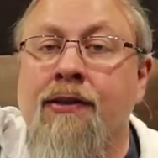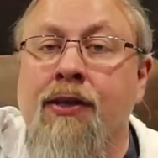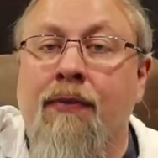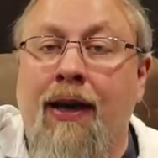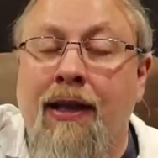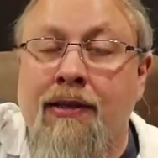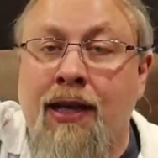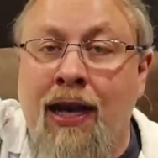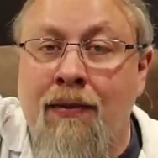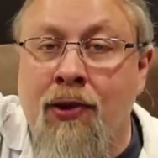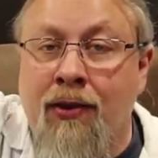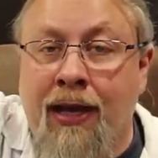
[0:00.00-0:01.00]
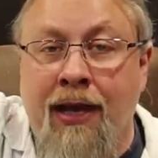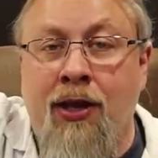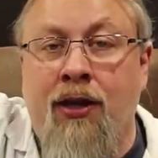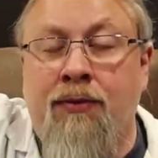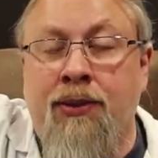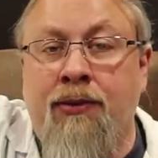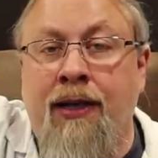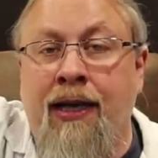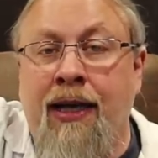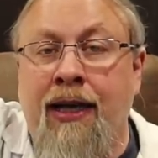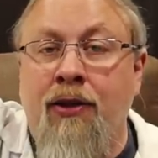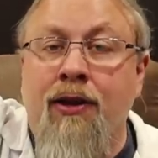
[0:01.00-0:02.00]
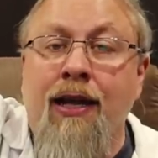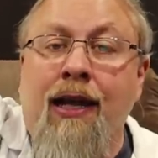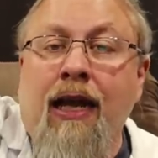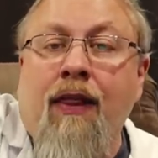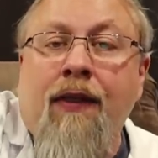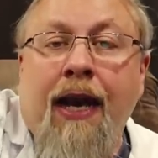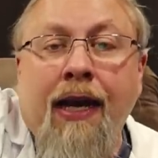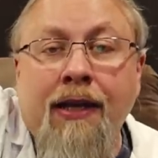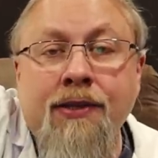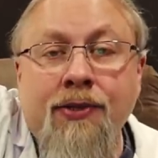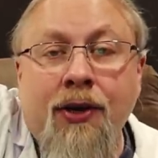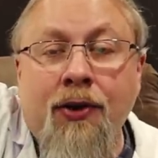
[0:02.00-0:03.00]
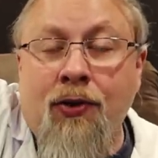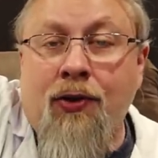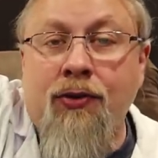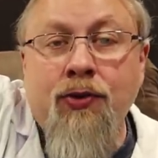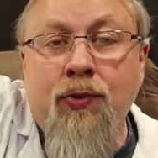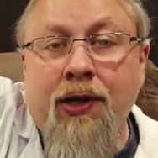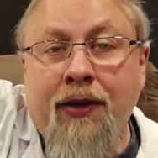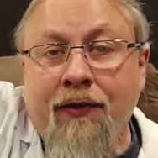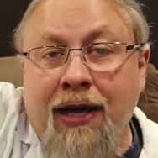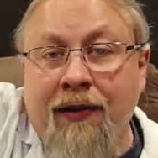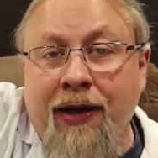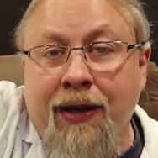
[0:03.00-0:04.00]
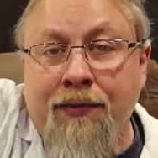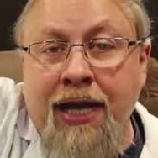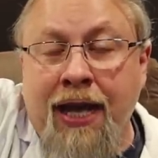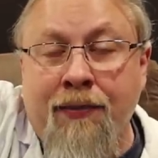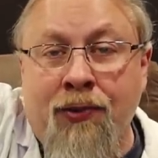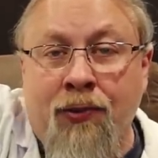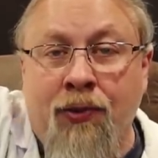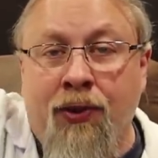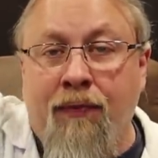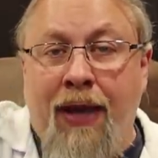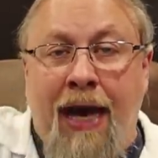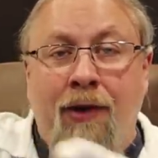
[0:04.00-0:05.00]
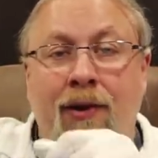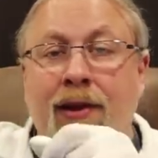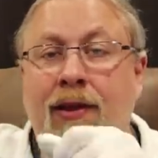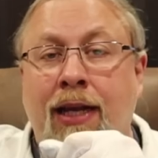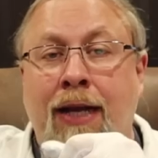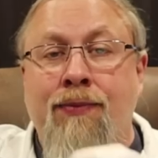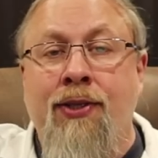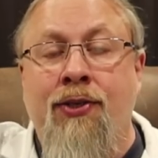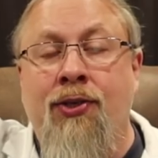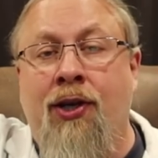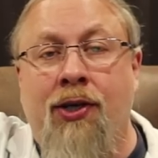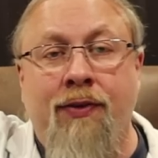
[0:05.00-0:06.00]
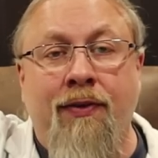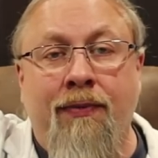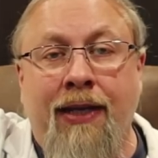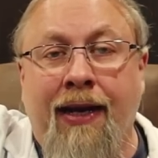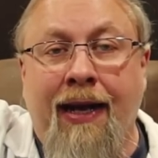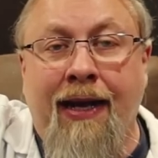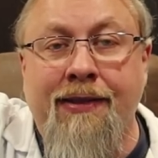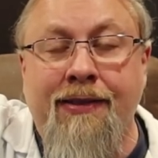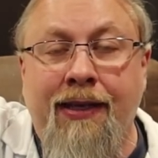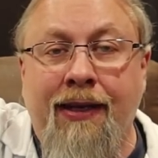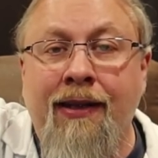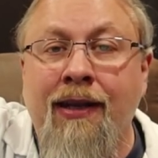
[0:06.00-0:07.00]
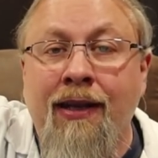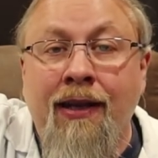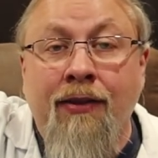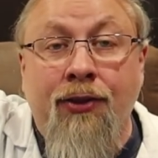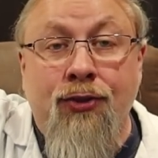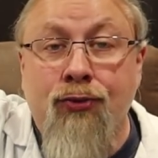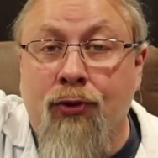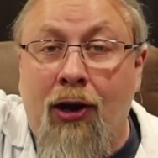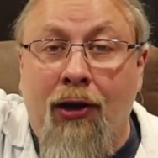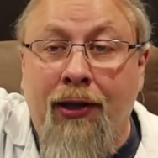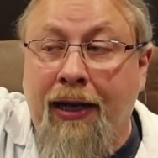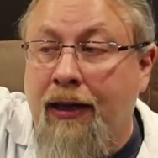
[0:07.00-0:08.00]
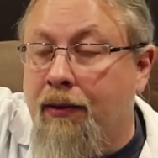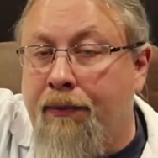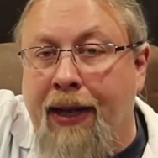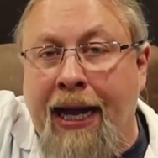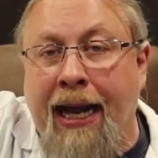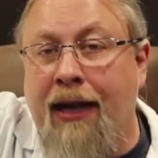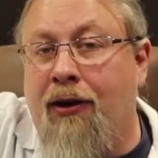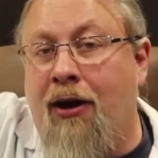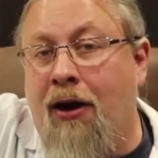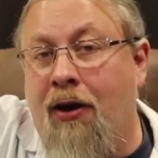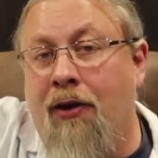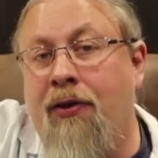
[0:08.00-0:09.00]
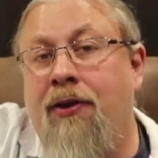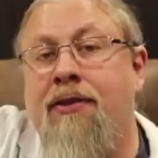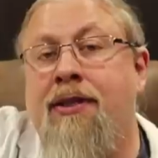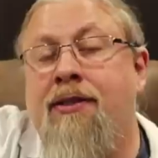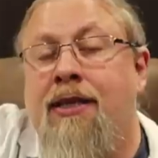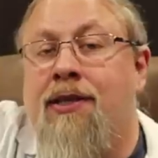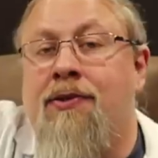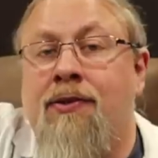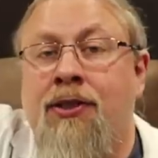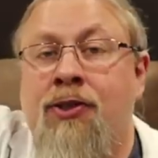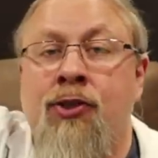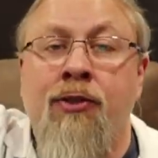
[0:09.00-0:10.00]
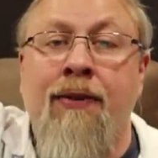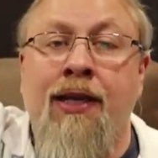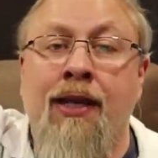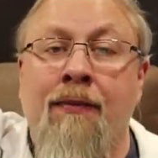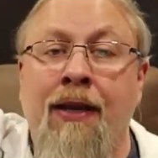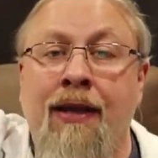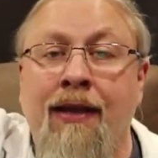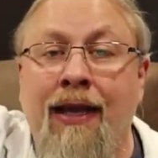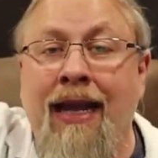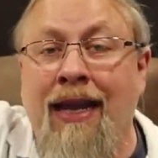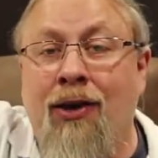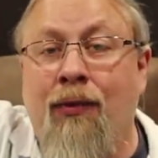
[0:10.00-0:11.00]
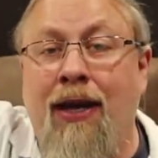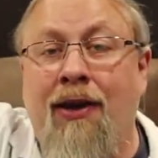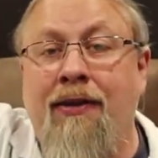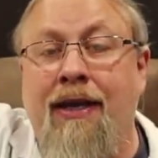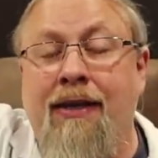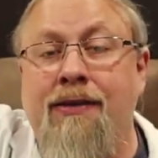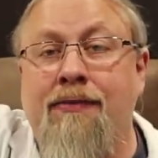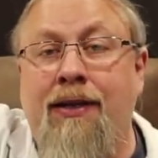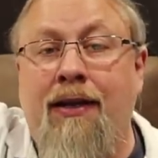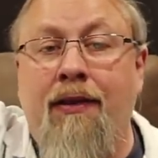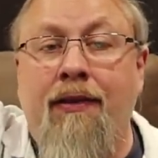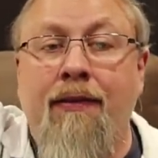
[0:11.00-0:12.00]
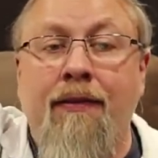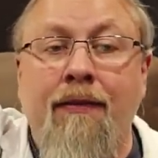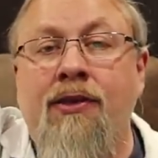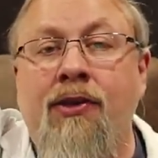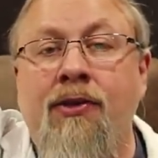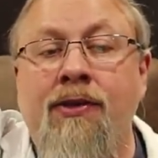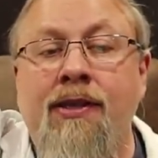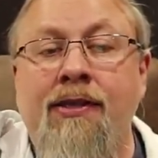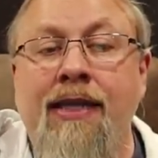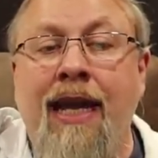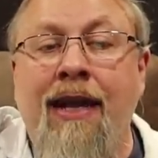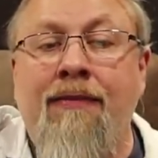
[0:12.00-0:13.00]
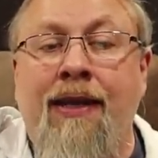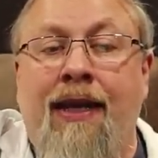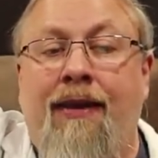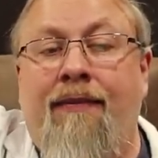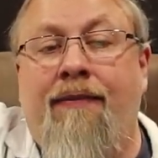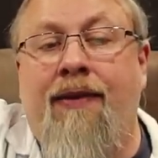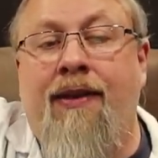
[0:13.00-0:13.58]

So by the time you get your Bluetti, you can get that external twenty-five amp cable or the battery clamps to charge it from lead acid, the trolley, the bag, all those accessories should be coming in around next month. So who's this aimed at?